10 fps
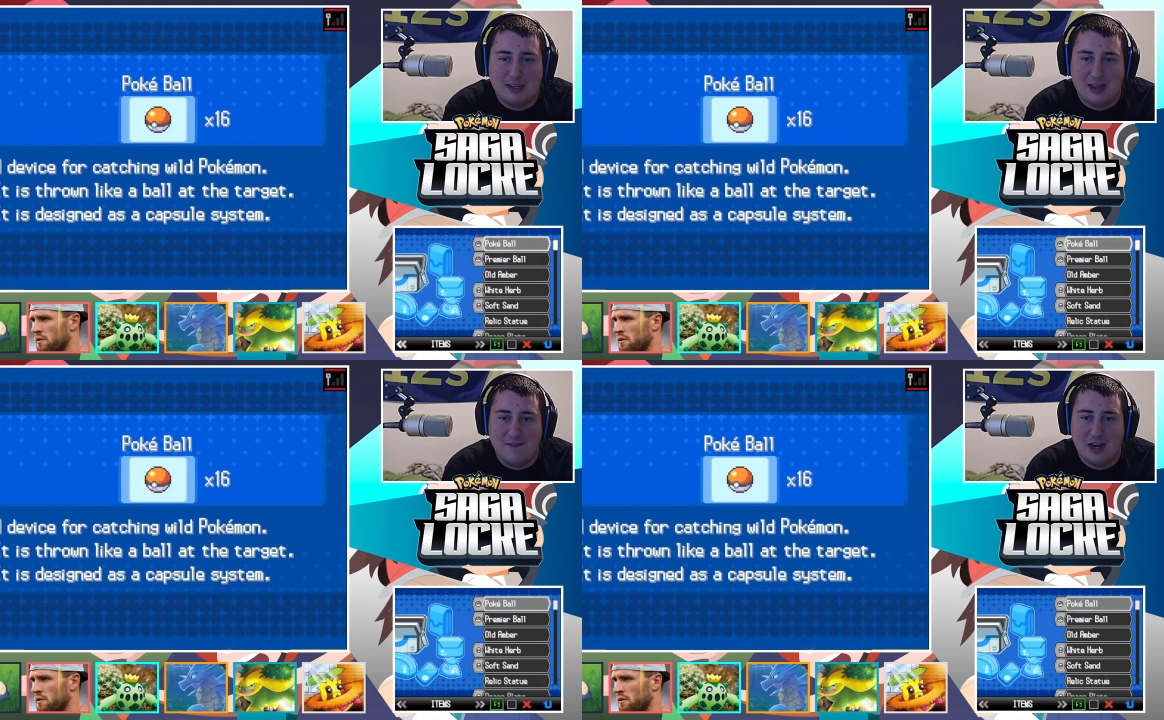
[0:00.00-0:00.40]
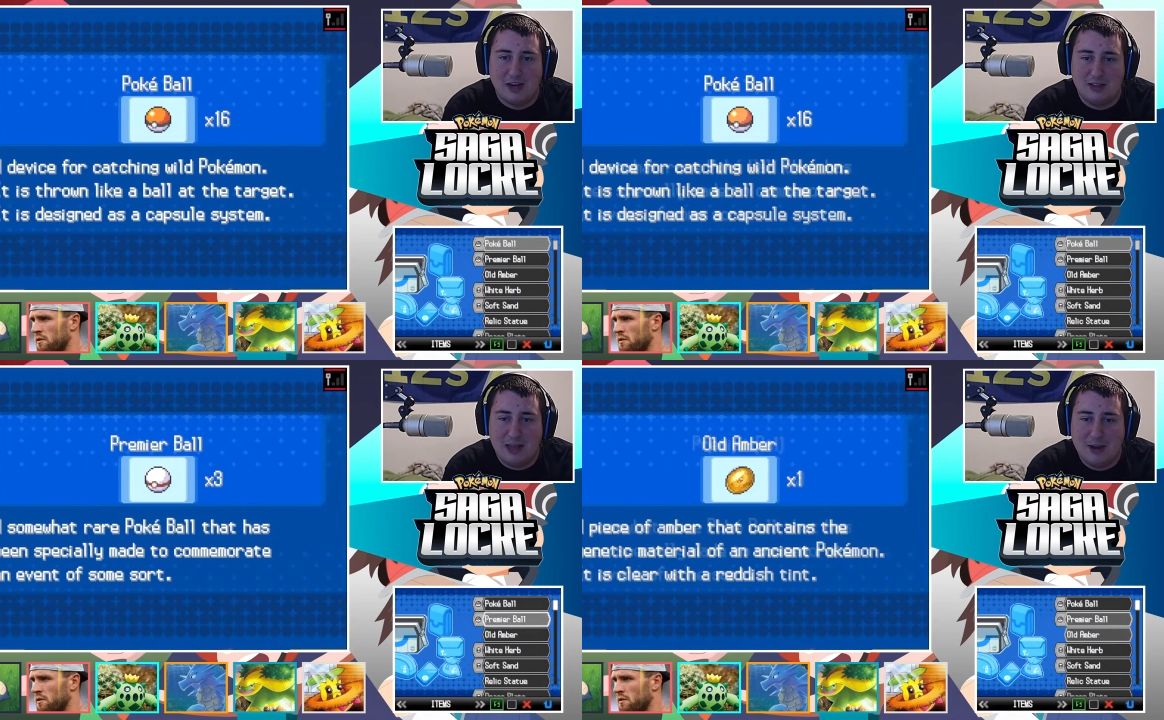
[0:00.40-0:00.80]
Speaker 1: I
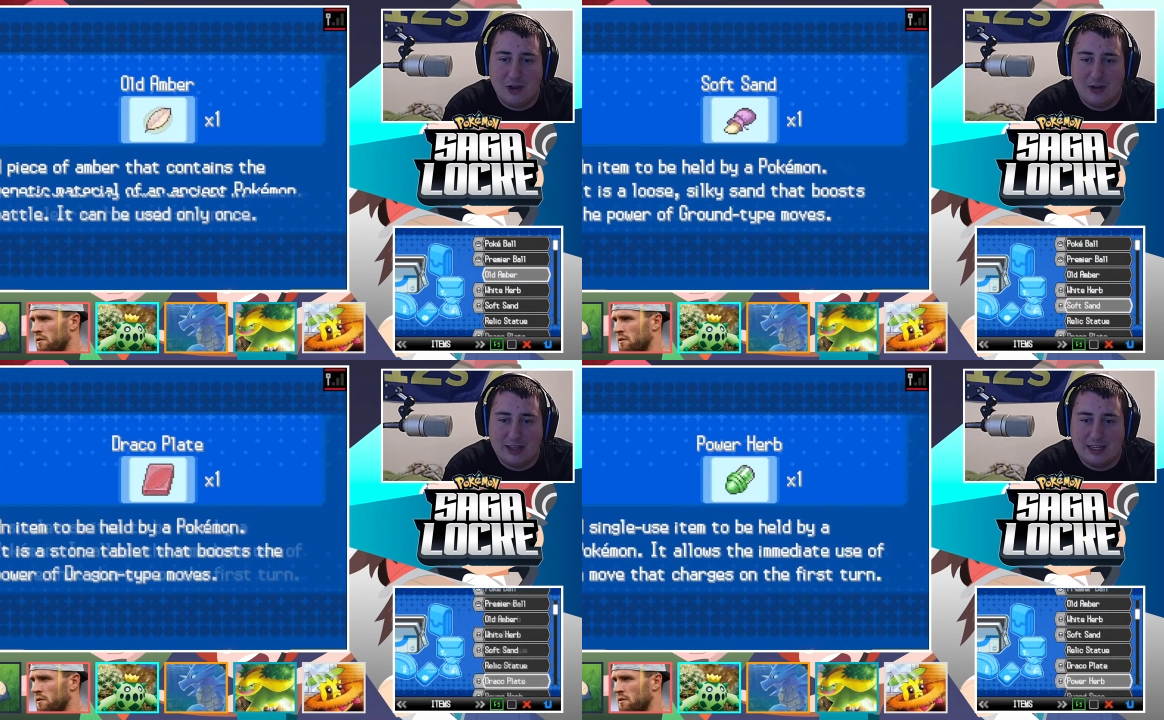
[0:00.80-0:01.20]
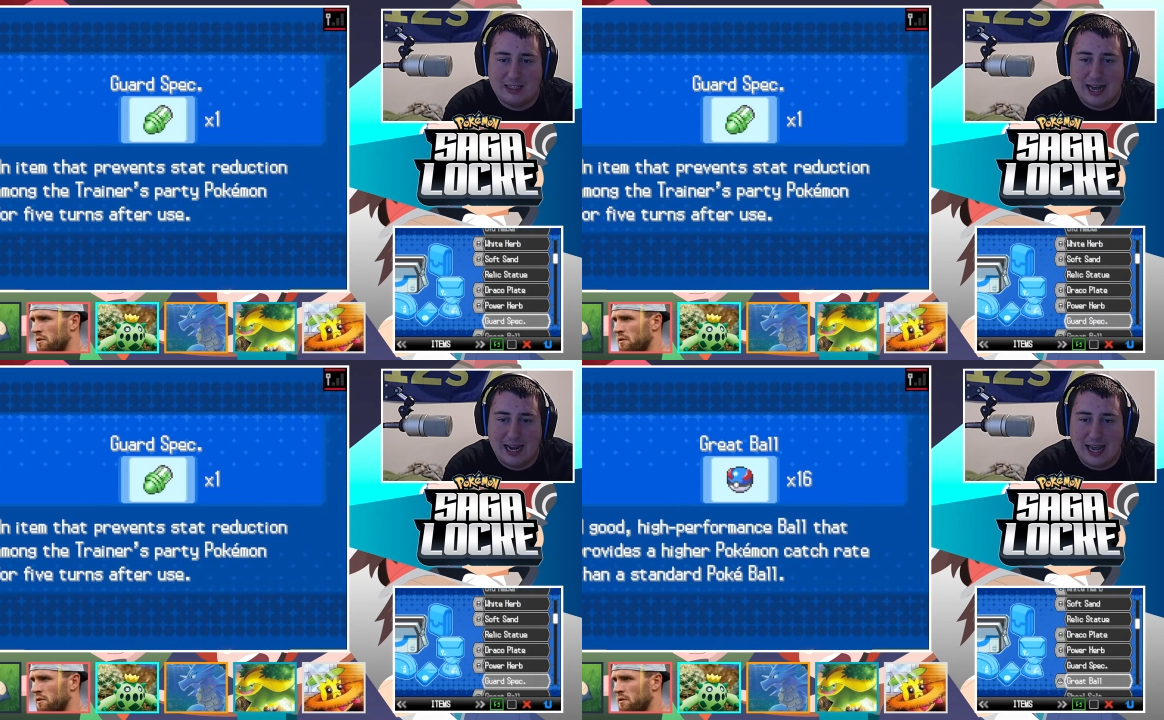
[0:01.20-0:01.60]
figured, let me go get these
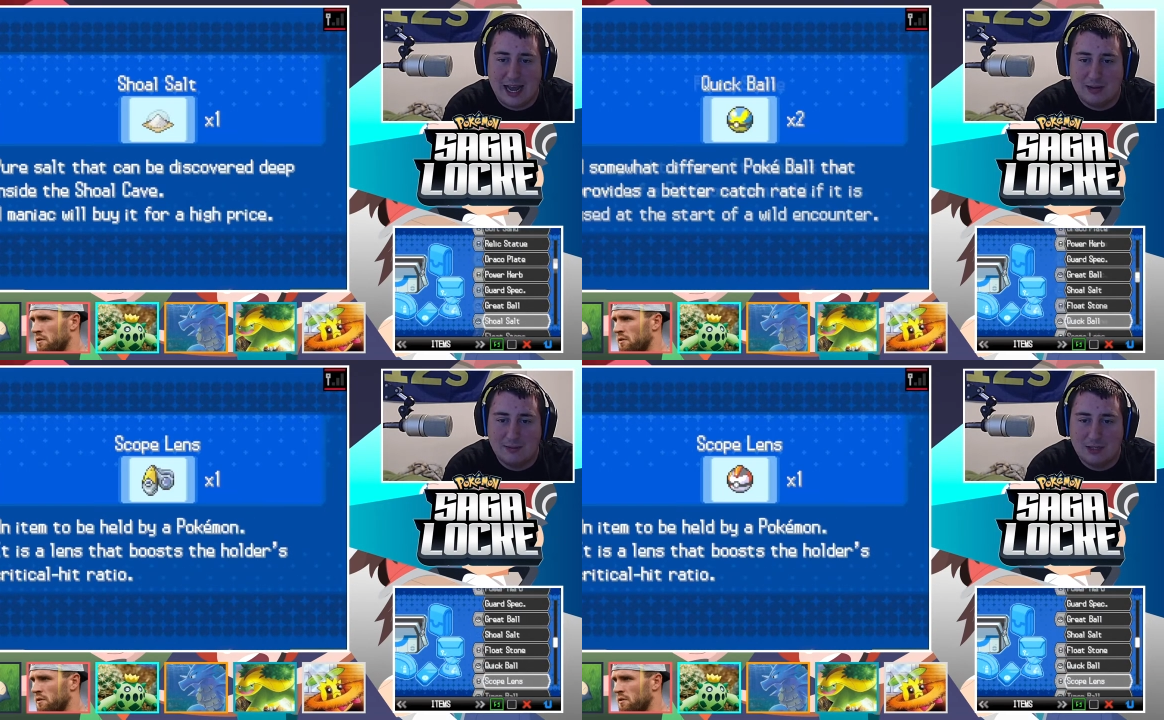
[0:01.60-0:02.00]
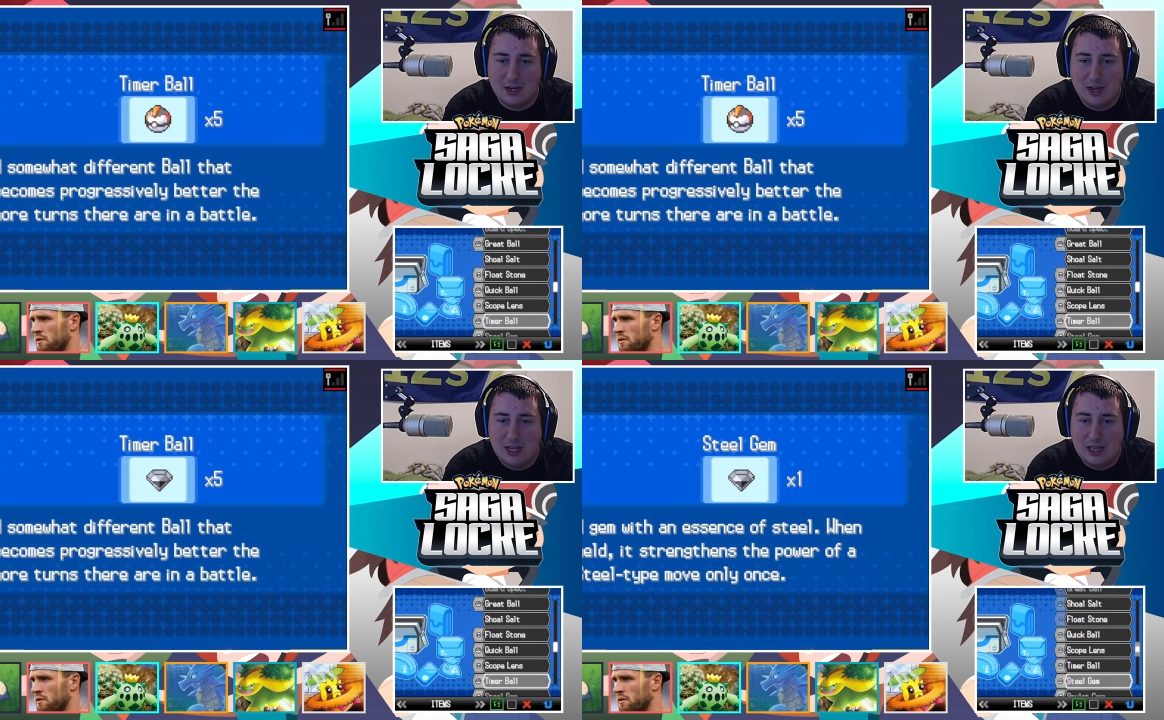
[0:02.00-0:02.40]
static items.
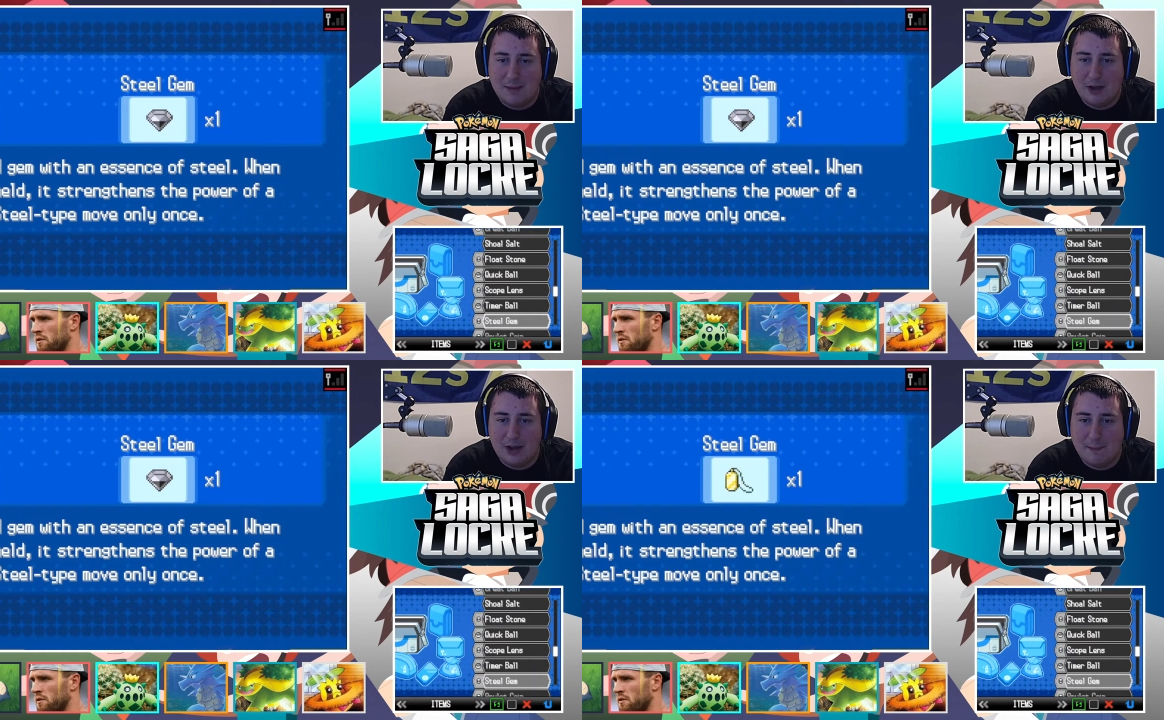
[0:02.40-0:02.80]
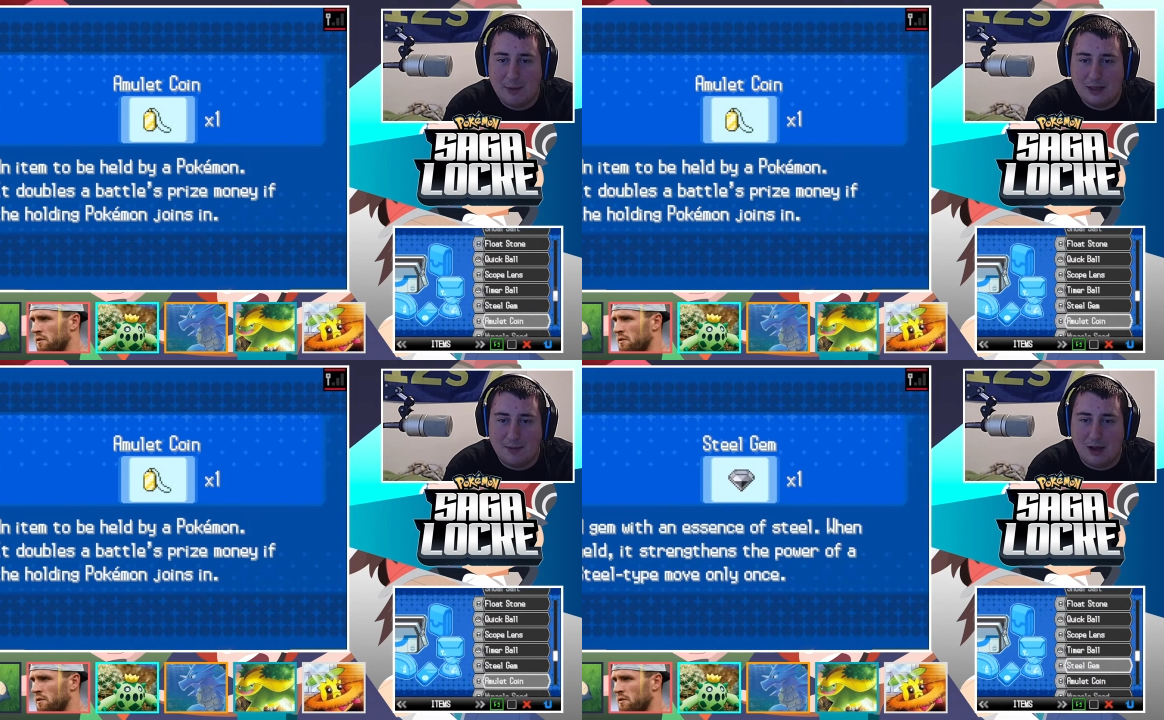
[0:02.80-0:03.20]
Let me go ahead and
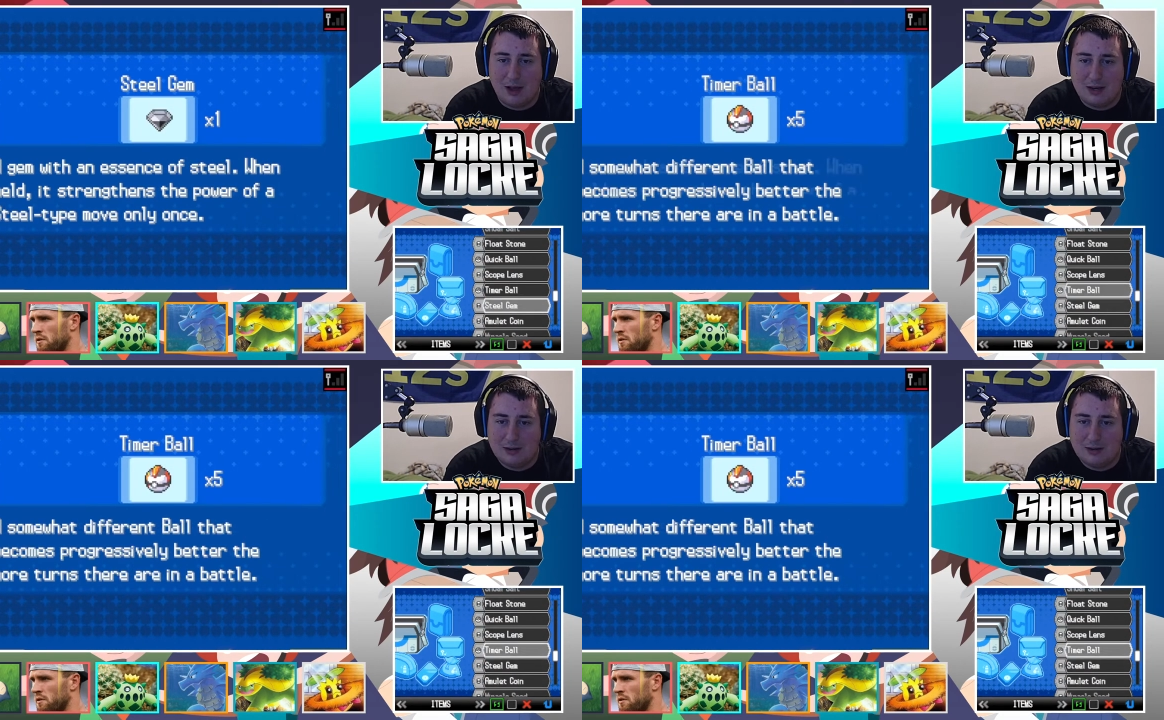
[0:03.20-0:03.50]
put them on.